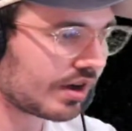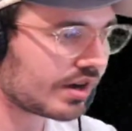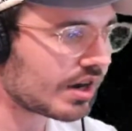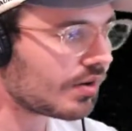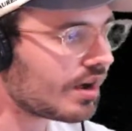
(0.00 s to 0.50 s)
And
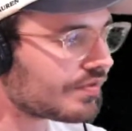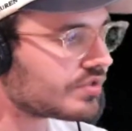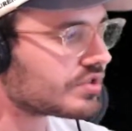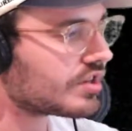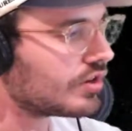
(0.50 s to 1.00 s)
now I have
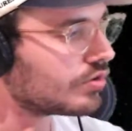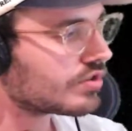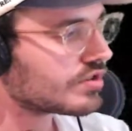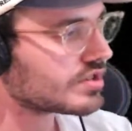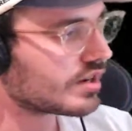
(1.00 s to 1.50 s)
this guilt
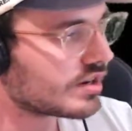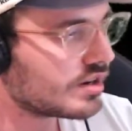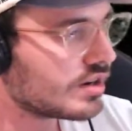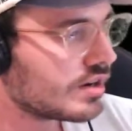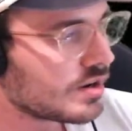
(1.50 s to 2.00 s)
because I
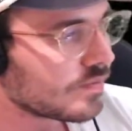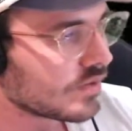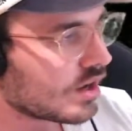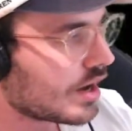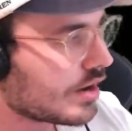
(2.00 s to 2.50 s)

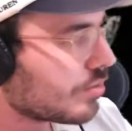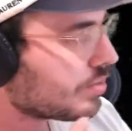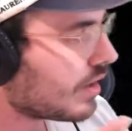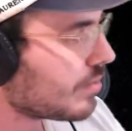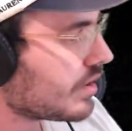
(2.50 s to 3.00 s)
don't
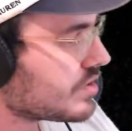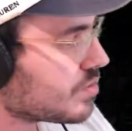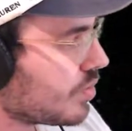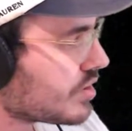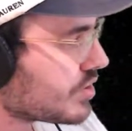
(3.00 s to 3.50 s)
play my
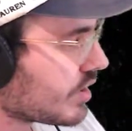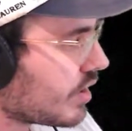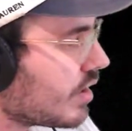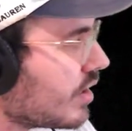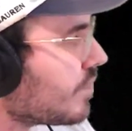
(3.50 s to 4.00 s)
Switch.
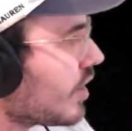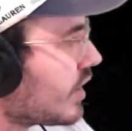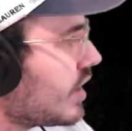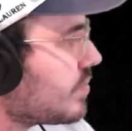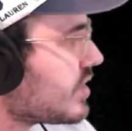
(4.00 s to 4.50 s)
I
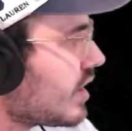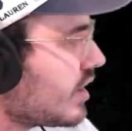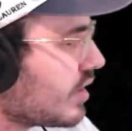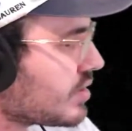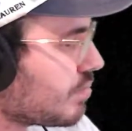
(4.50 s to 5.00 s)
keep taking
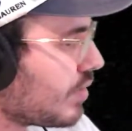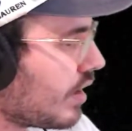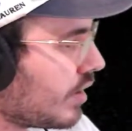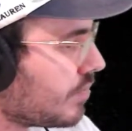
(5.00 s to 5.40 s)
it to bed.